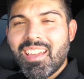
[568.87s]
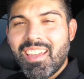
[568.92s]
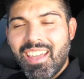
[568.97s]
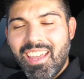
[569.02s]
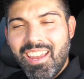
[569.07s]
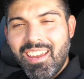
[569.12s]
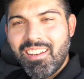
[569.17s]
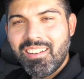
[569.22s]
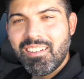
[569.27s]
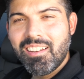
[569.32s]

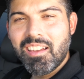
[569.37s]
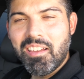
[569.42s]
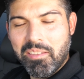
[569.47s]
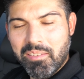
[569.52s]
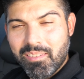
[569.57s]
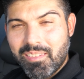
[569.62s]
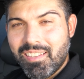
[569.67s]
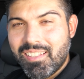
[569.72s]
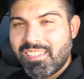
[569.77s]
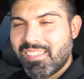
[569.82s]
in
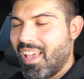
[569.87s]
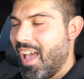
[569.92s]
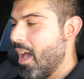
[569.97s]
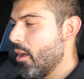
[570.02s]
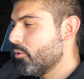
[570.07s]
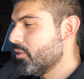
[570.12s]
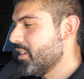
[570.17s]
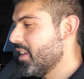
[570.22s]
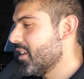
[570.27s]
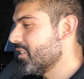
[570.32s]
this
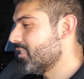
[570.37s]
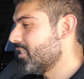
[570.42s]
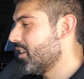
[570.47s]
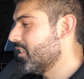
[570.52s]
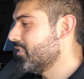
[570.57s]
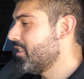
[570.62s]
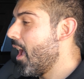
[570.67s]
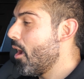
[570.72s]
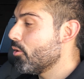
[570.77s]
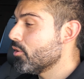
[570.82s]
Audi S8.
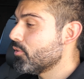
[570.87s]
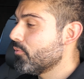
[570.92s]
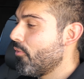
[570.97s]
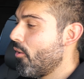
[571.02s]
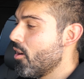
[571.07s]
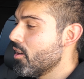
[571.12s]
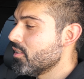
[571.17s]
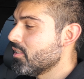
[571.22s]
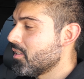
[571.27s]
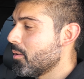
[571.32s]
Now, as
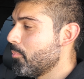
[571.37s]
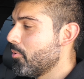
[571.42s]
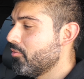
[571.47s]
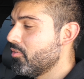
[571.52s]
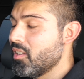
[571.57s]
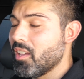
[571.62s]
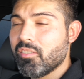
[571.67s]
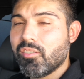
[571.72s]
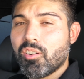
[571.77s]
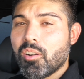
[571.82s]
far as some of
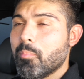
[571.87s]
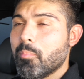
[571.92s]
the other